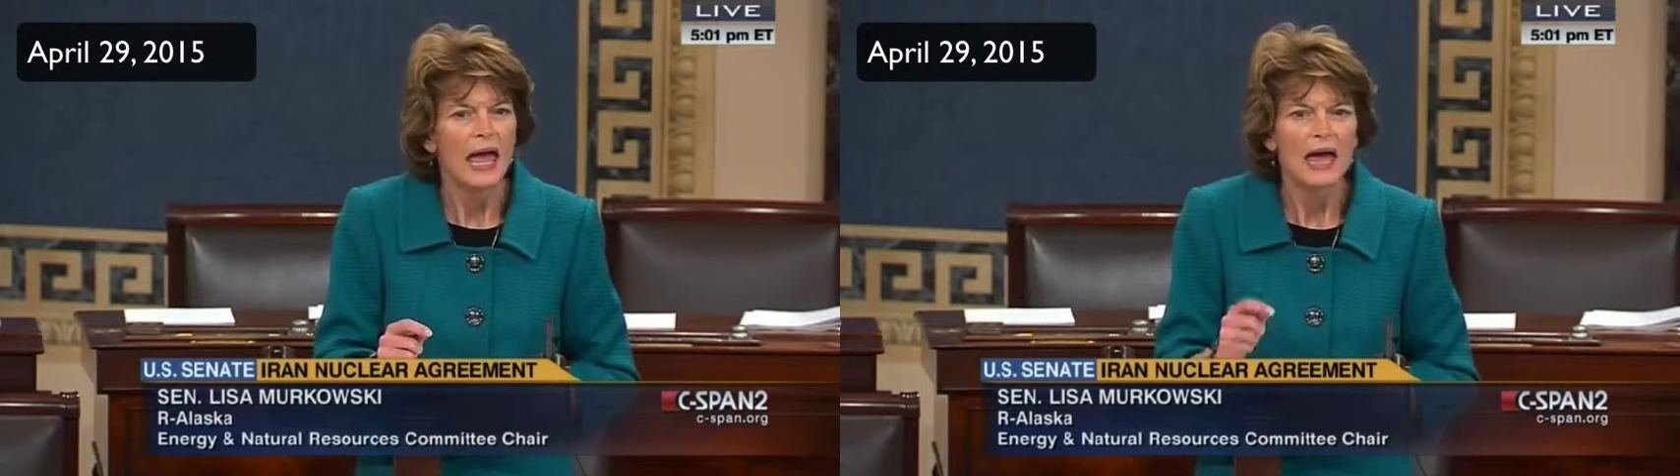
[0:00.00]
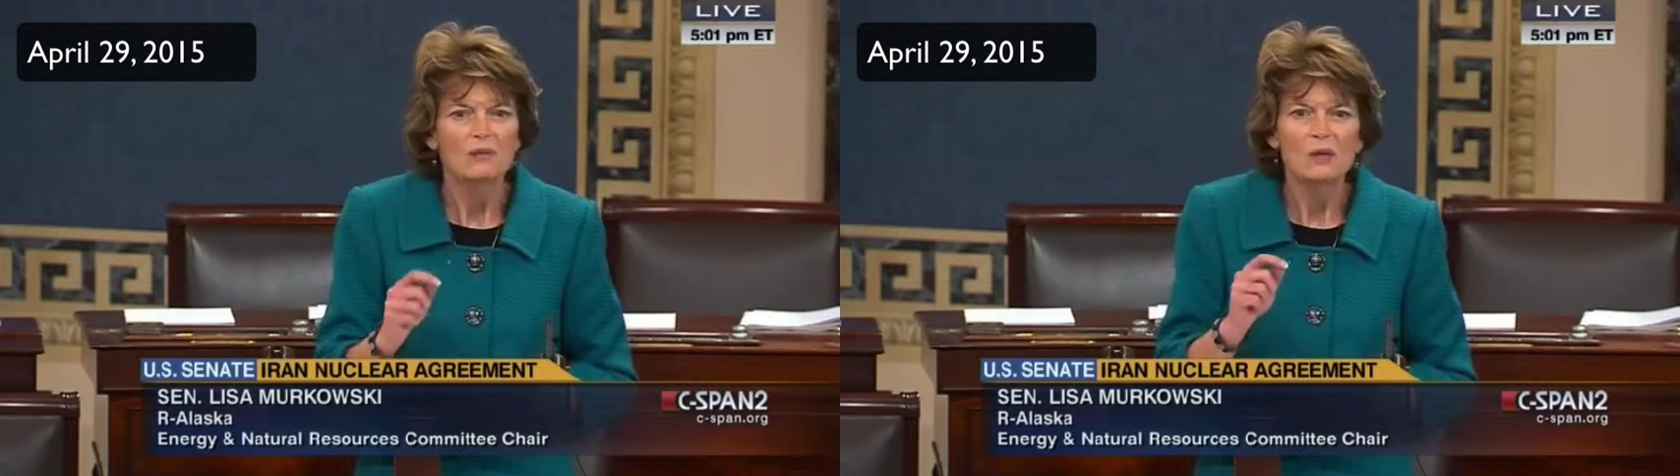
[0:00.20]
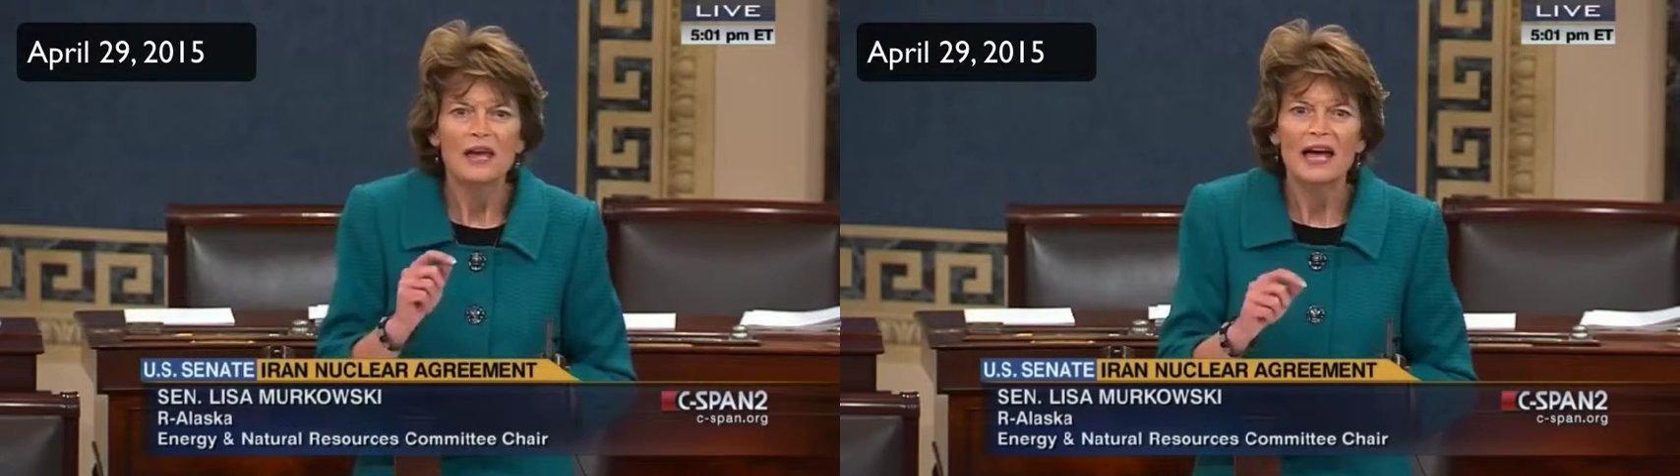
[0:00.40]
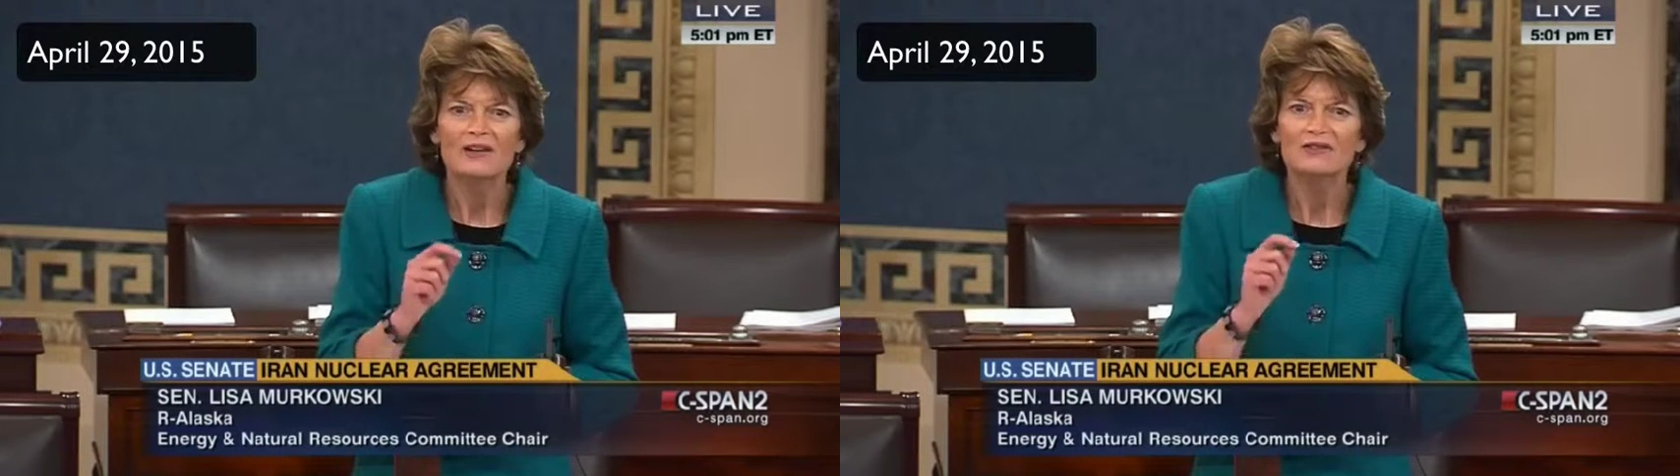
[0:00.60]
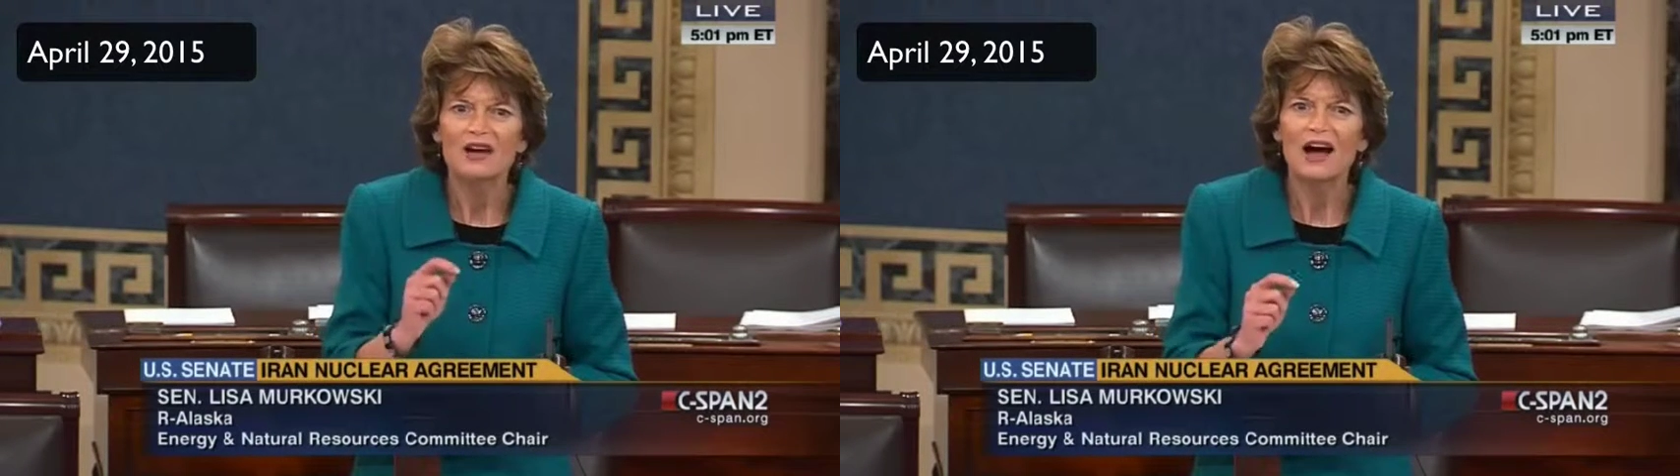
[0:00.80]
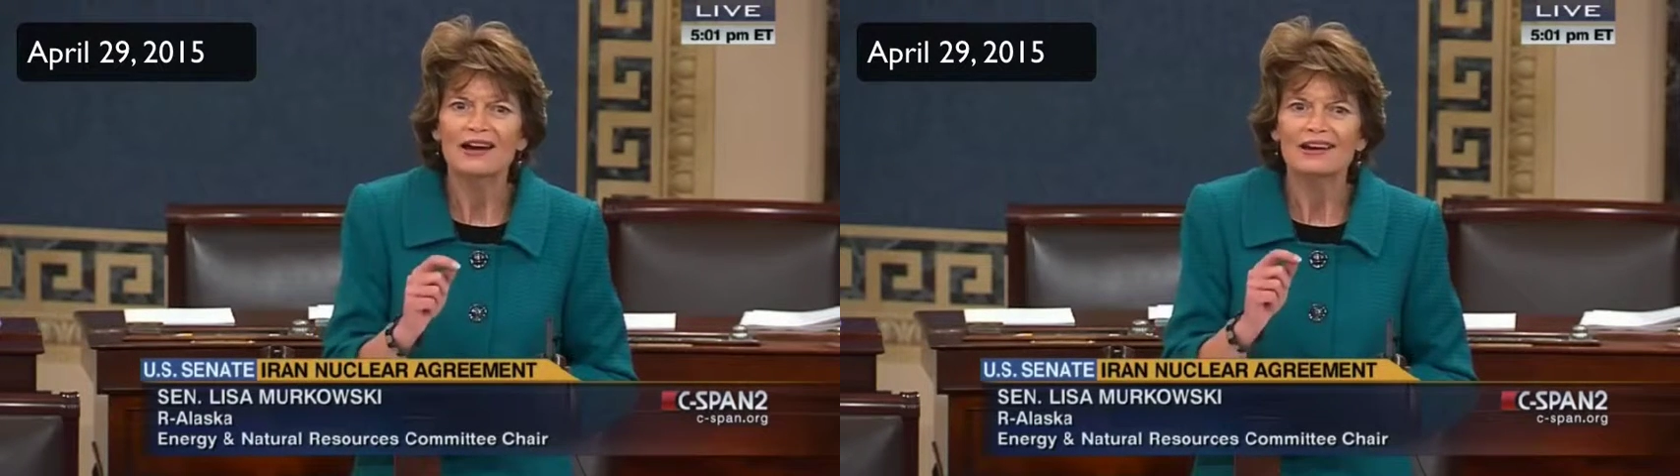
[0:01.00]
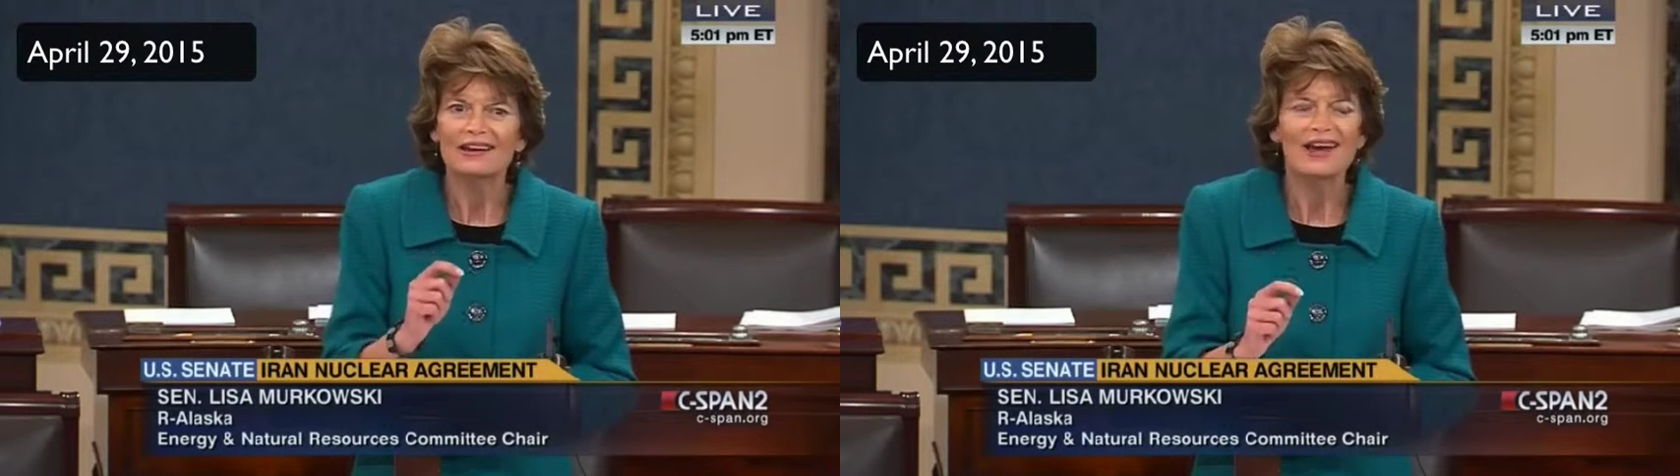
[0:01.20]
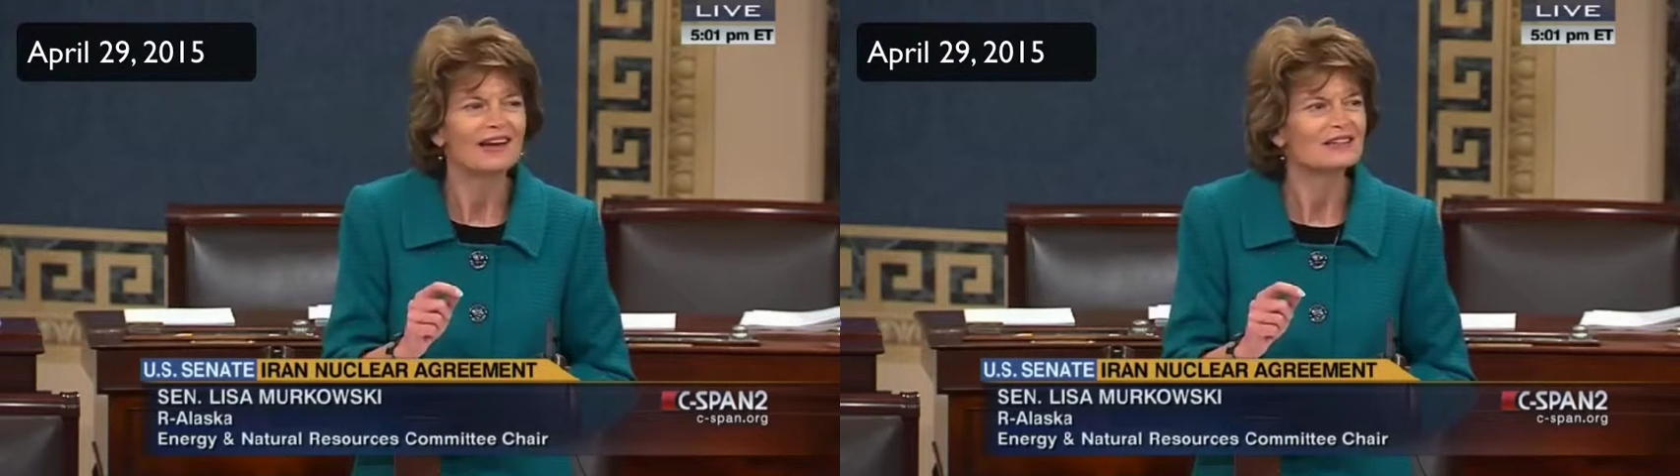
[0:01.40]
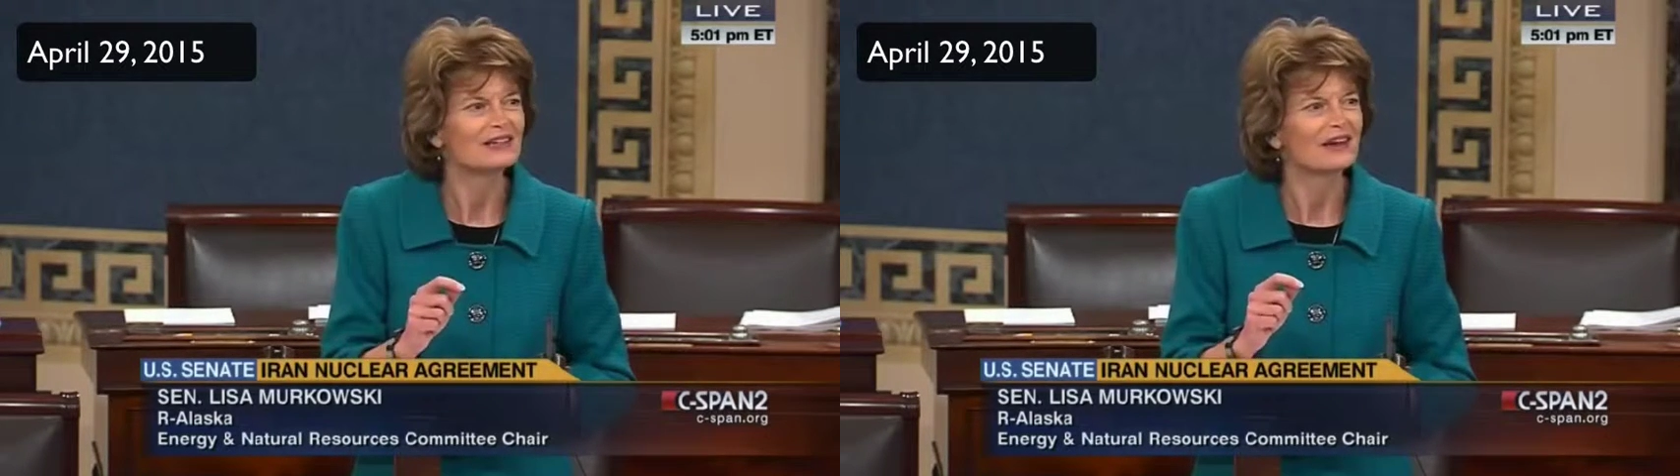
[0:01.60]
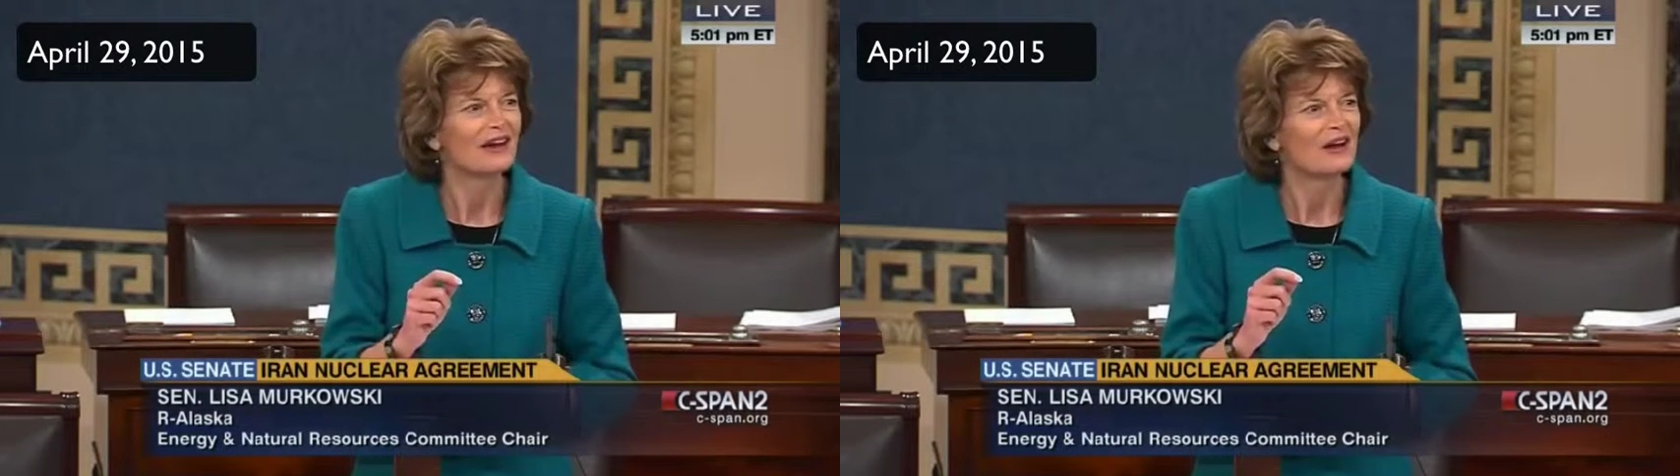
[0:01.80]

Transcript: And we have not yet